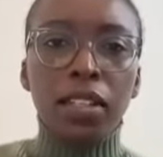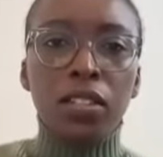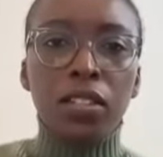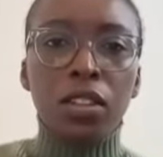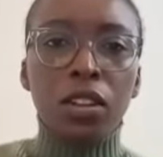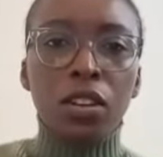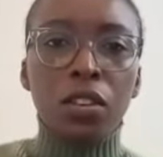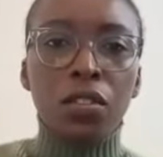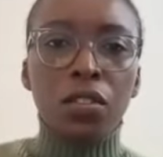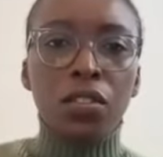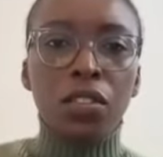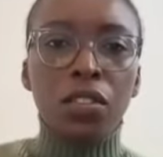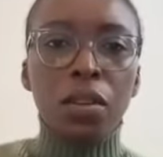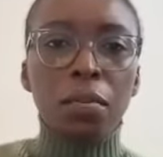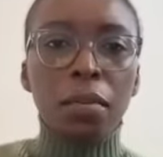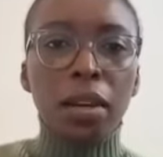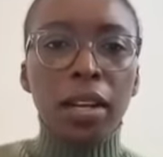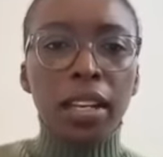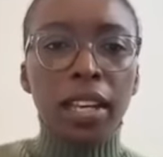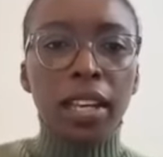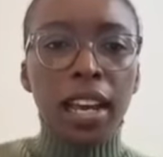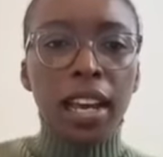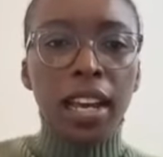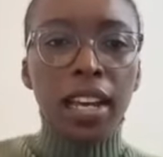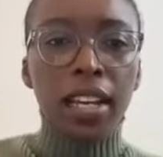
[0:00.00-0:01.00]
So if
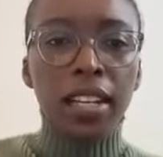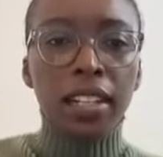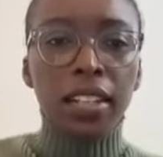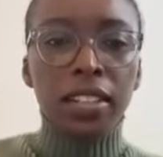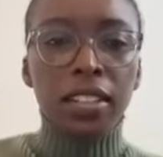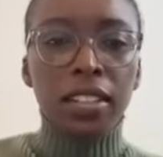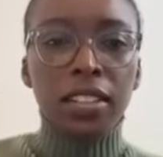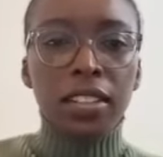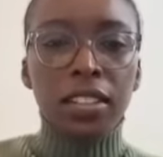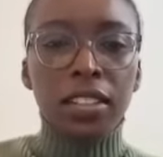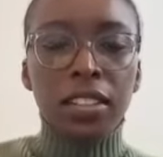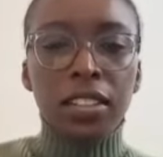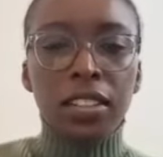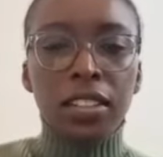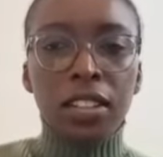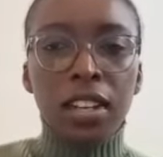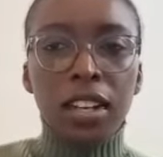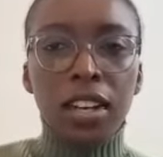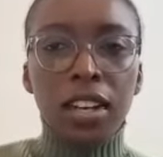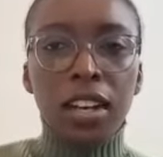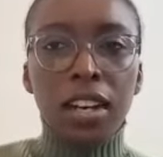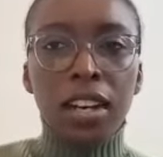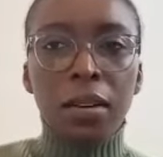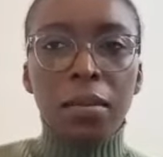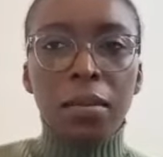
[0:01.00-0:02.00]
somebody has,
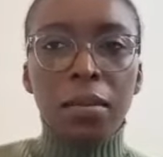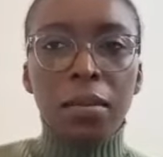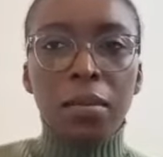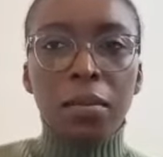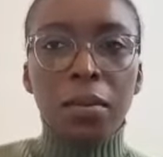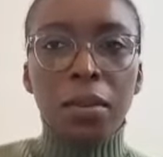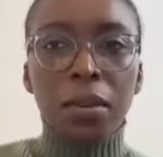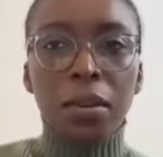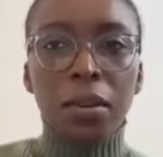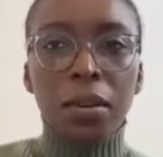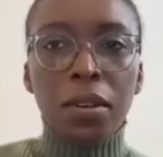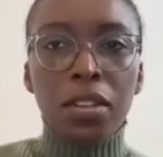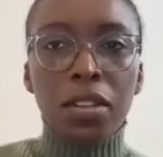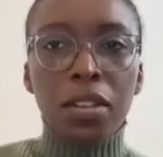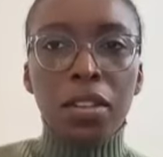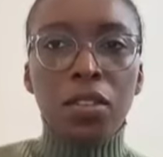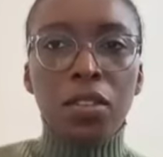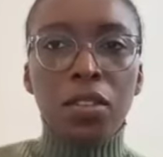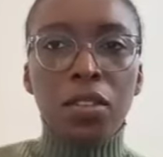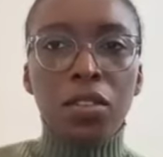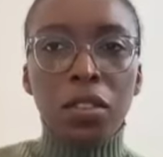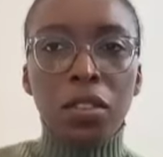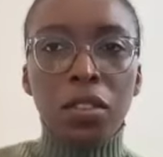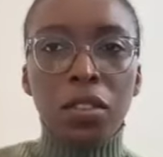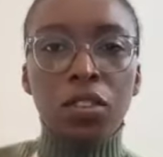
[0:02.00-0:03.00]
so
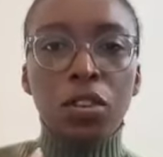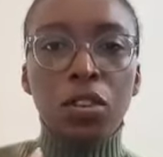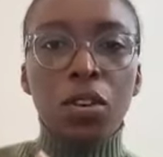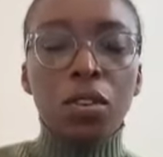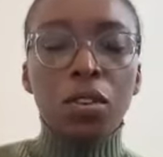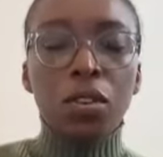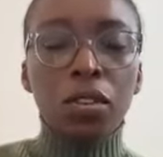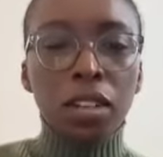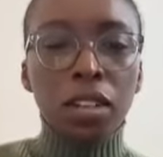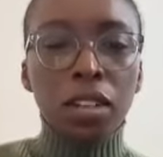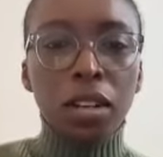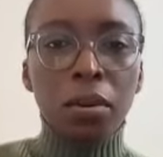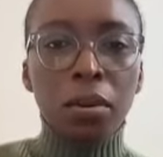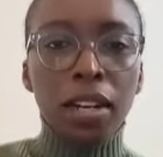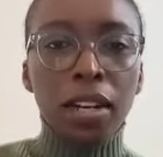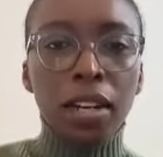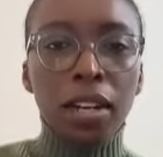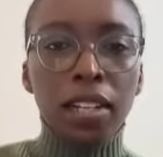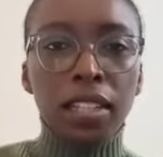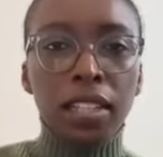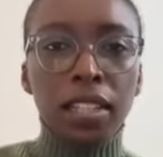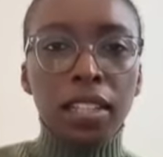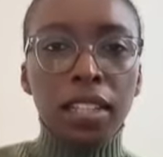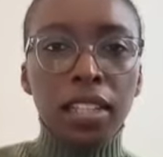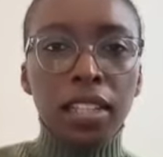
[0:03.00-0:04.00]
there's wholesale
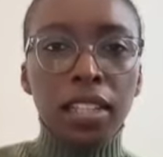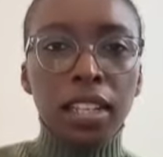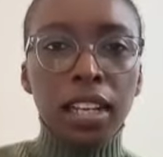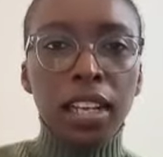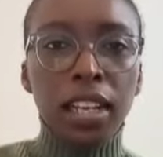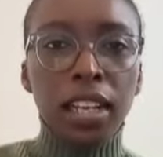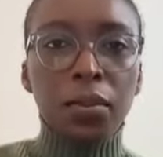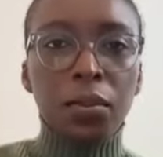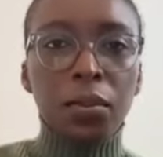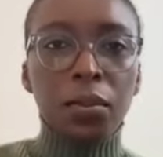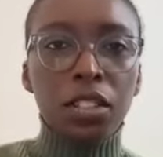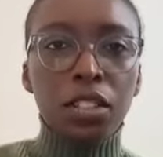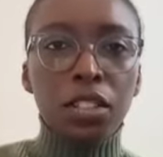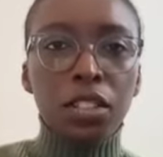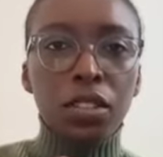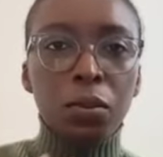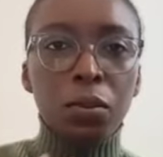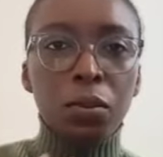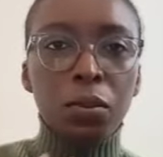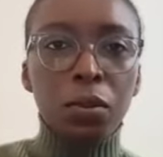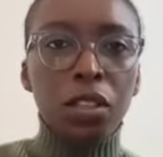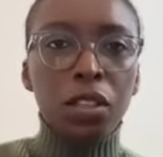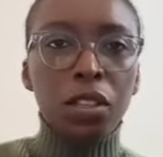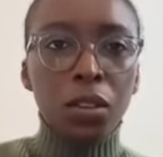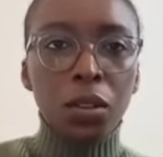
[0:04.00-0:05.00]
pricing, which is
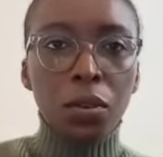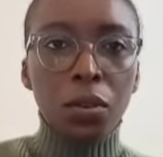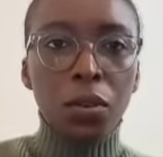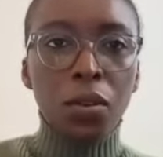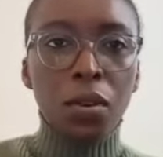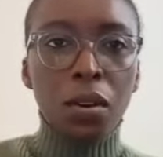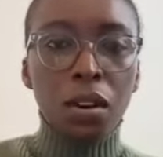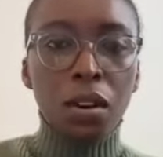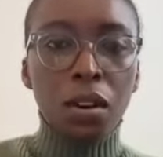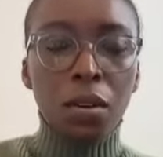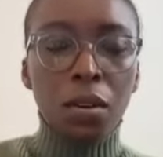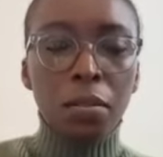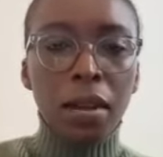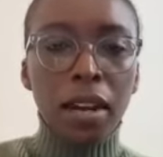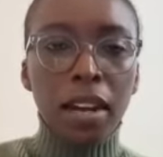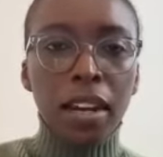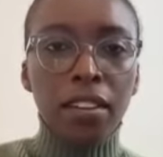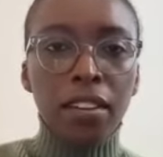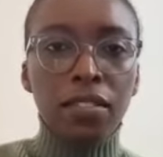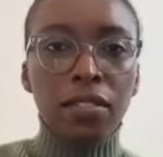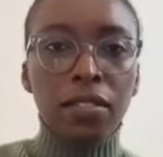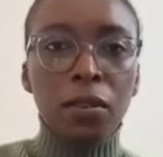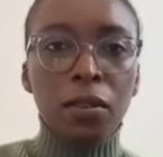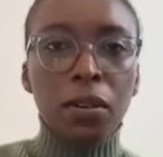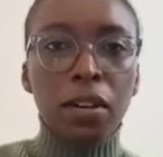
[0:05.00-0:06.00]
what you all
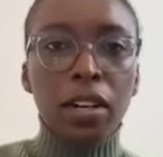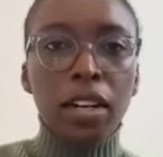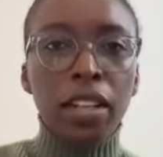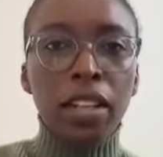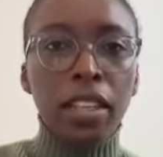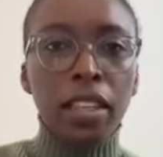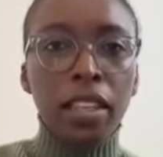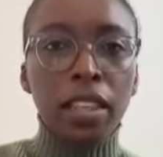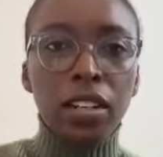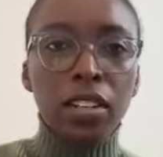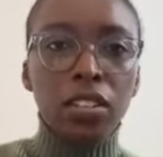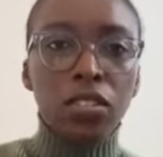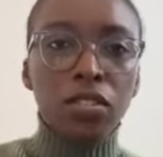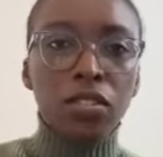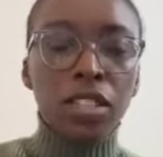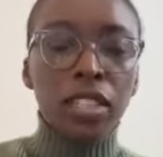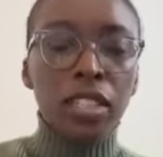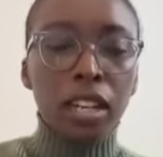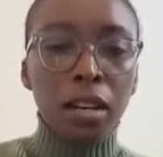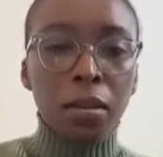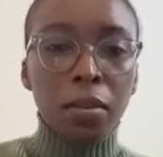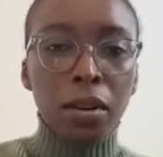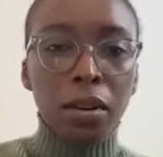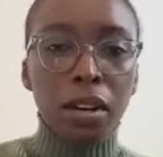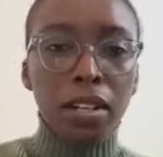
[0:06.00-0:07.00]
buy it for, and then there's
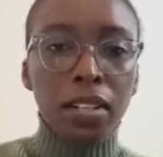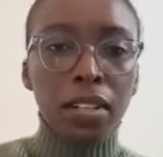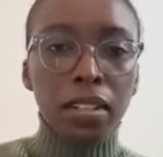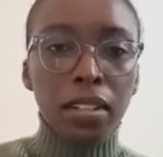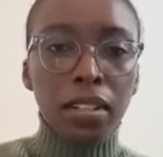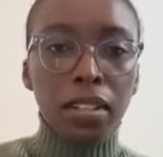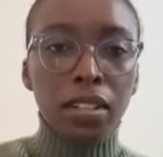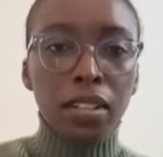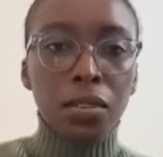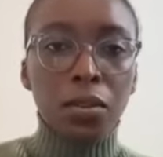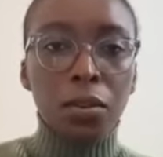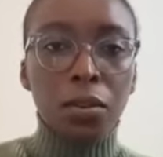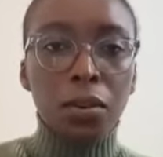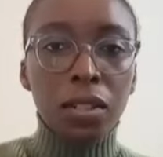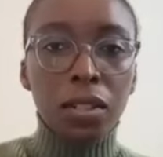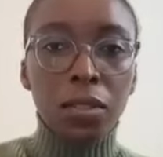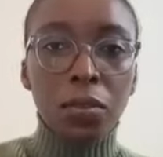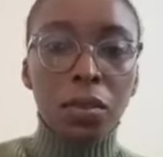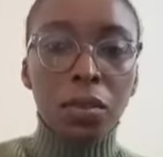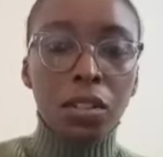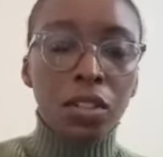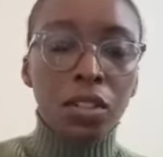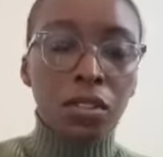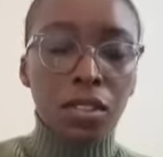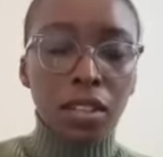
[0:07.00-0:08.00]
retail pricing to
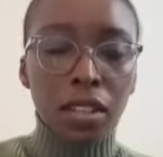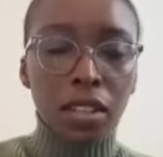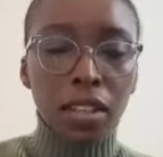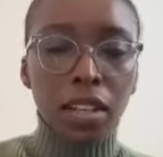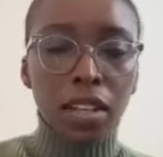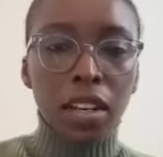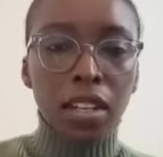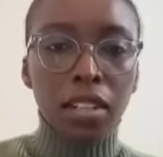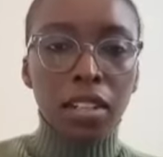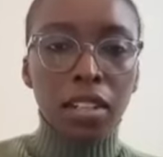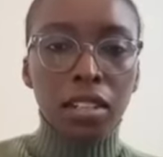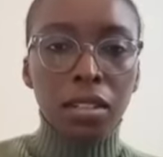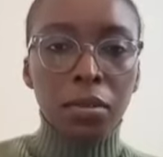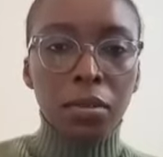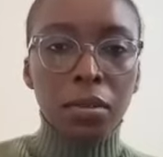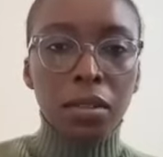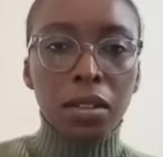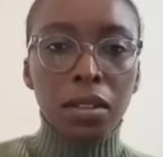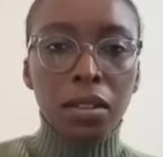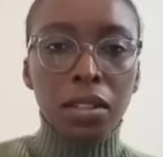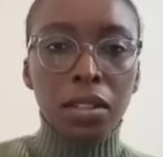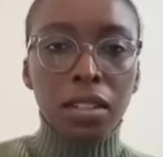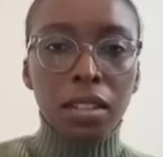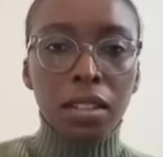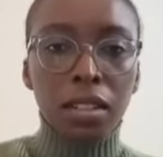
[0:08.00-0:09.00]
what you sell
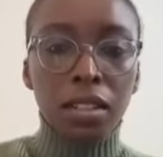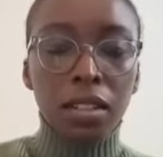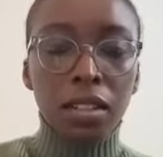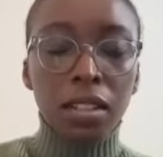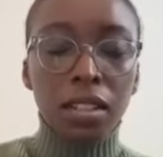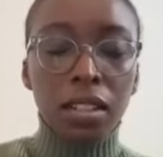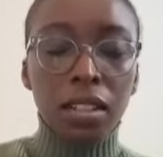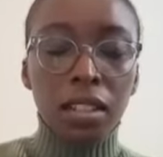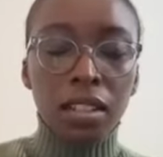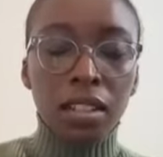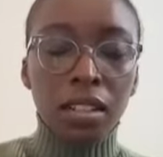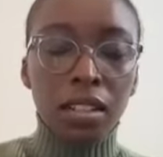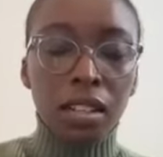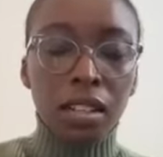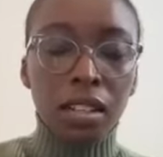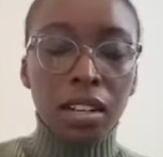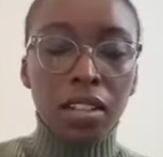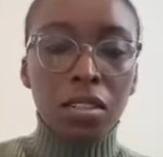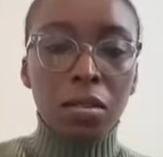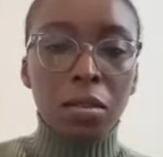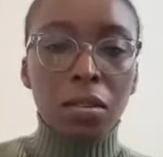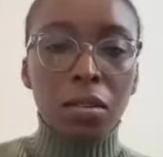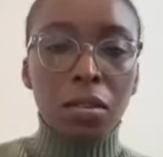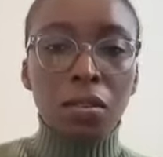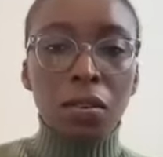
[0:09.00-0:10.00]
sell it to the
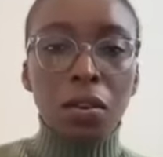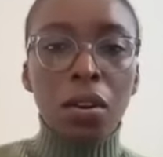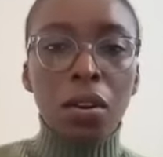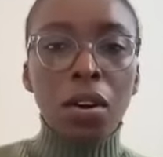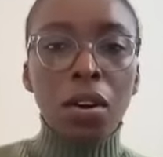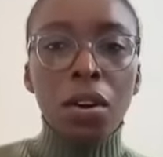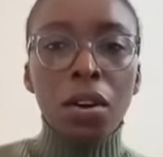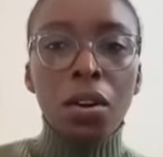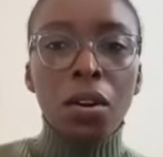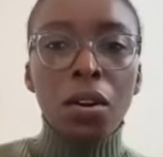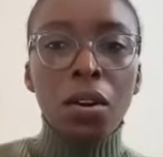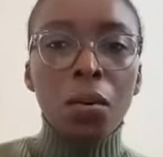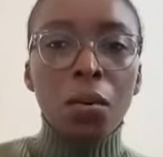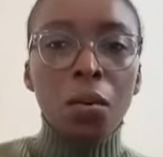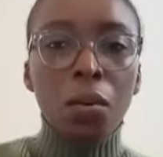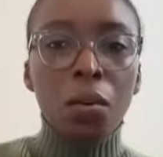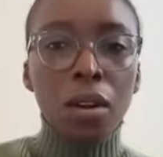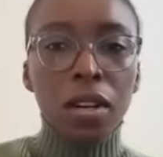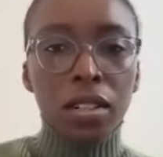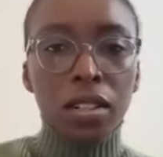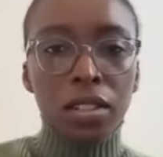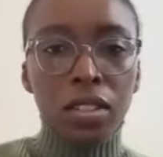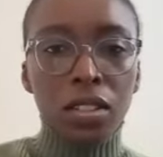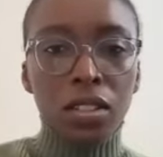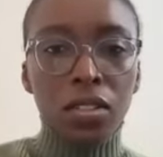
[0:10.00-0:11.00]
customer for.
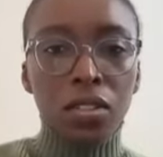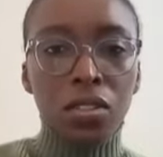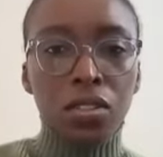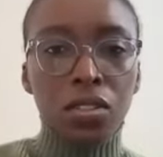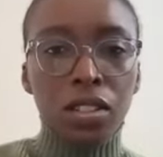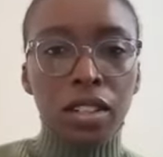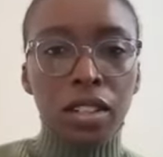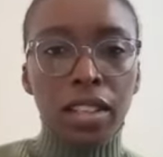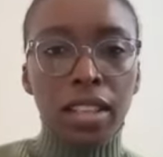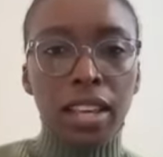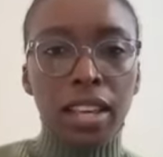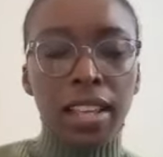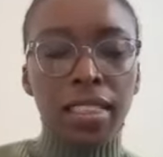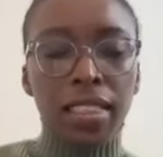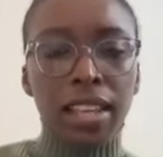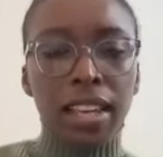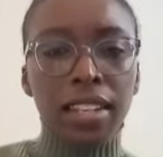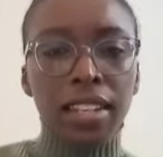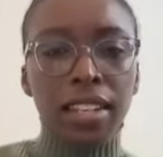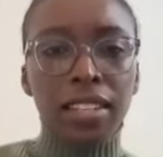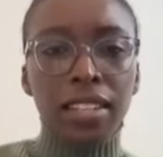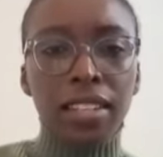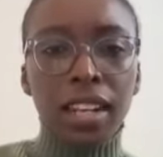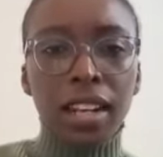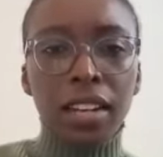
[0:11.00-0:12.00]
What is usually
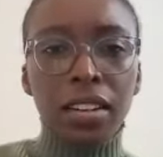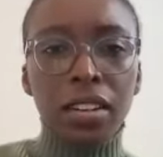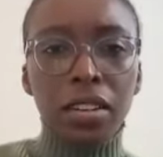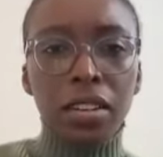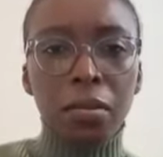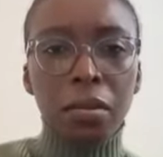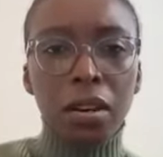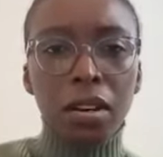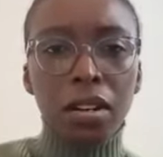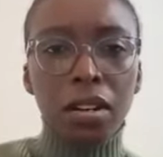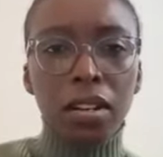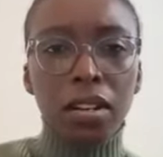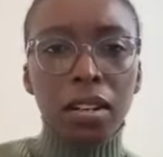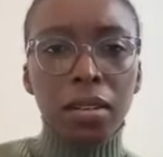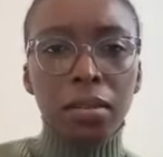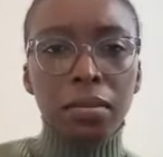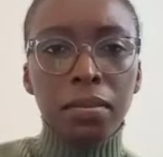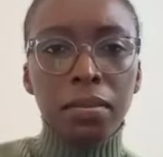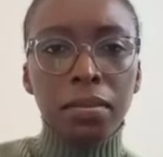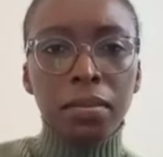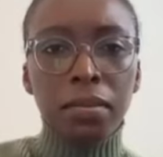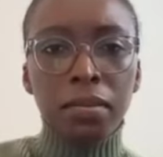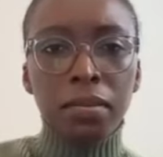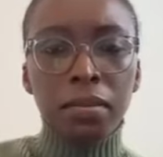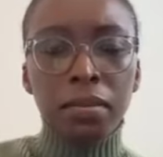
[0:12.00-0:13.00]
that standard markup?